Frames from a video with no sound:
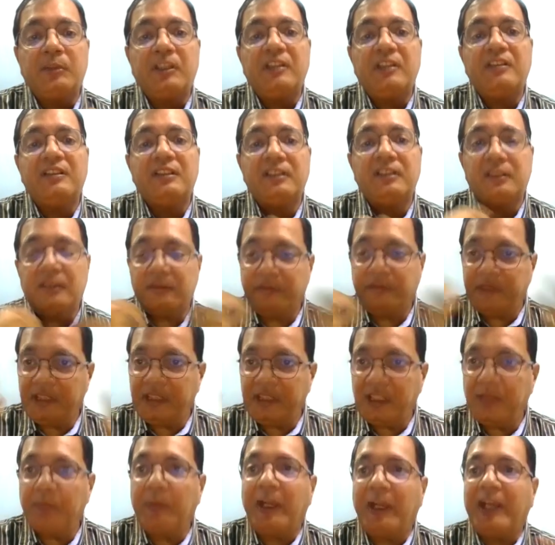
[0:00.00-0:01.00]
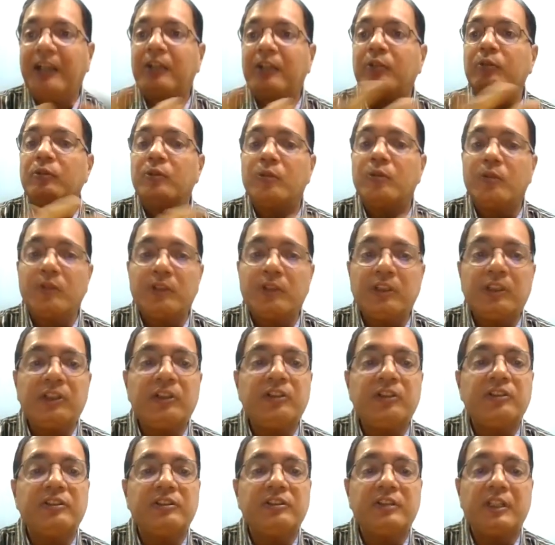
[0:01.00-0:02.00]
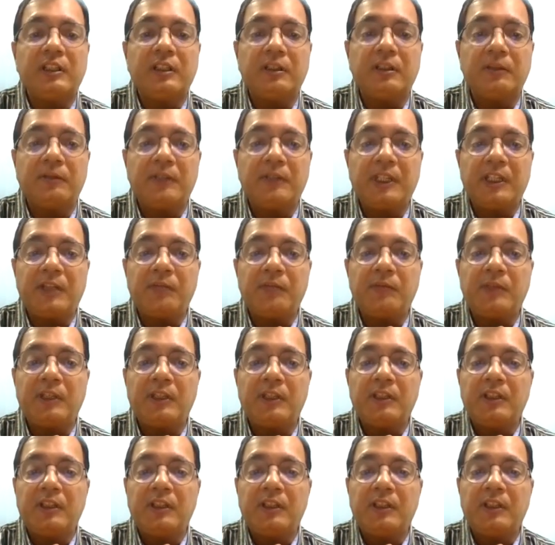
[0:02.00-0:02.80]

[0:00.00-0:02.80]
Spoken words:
pieces, feed it back to the owners in a way.